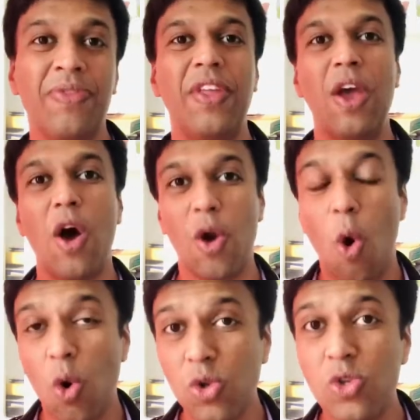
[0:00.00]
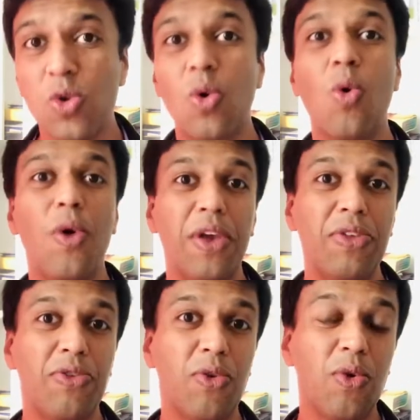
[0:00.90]
They are also
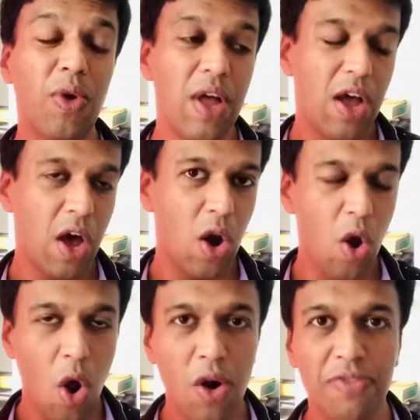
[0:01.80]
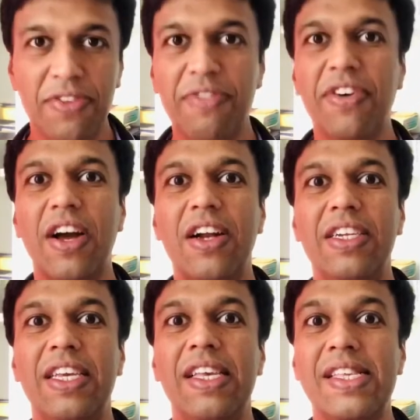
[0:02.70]
going through a lot of
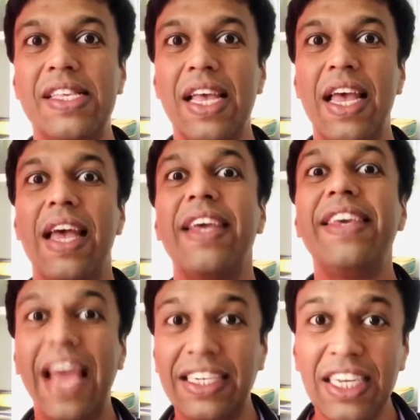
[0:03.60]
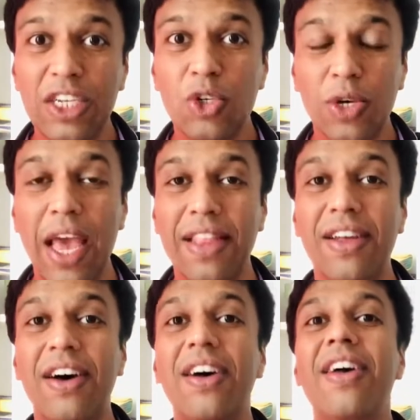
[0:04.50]
difficulties getting
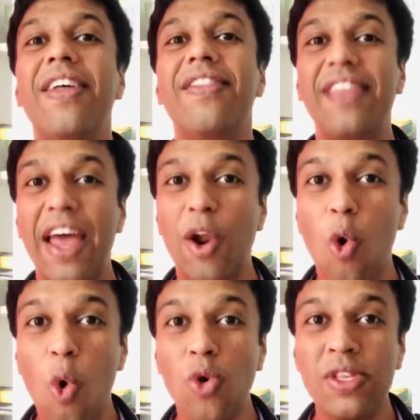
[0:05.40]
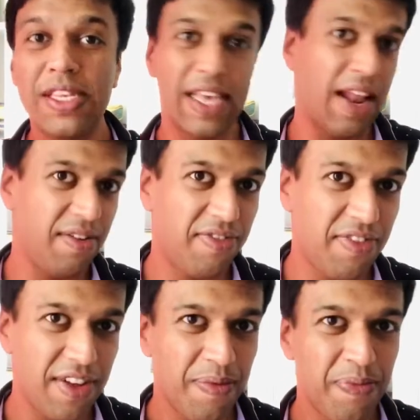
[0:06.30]
together their own
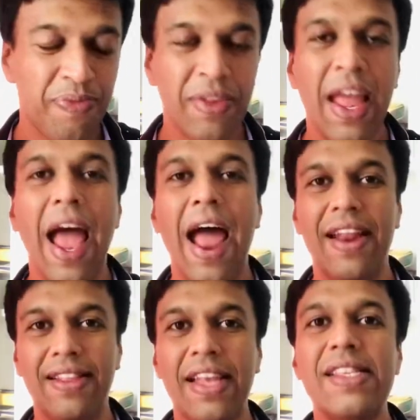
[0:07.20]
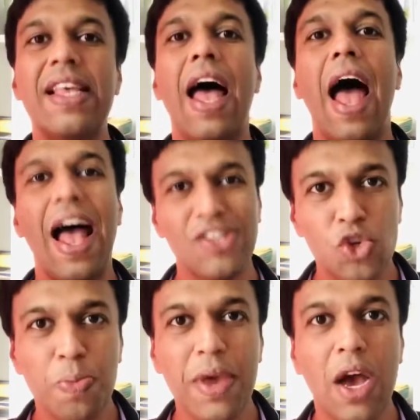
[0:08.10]
self. And this has
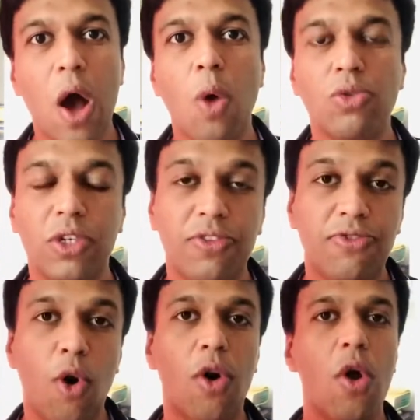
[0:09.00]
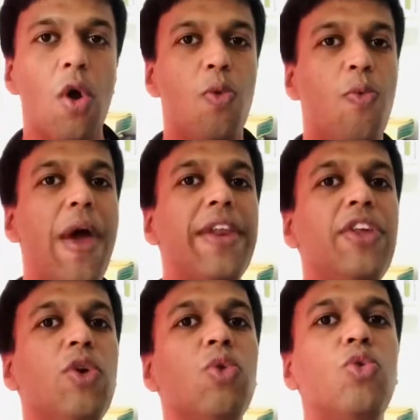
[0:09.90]
to be accounted for
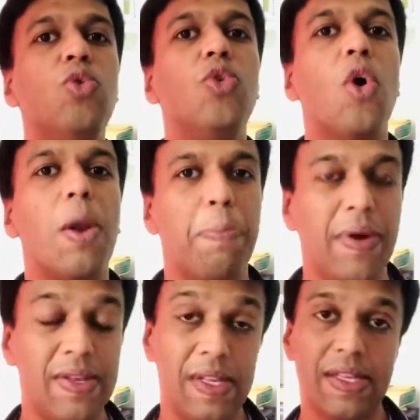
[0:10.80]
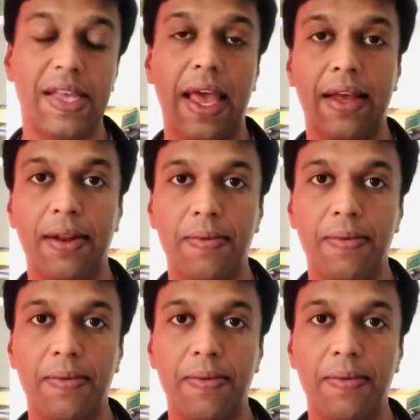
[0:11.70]
when you do your appraisal cycle.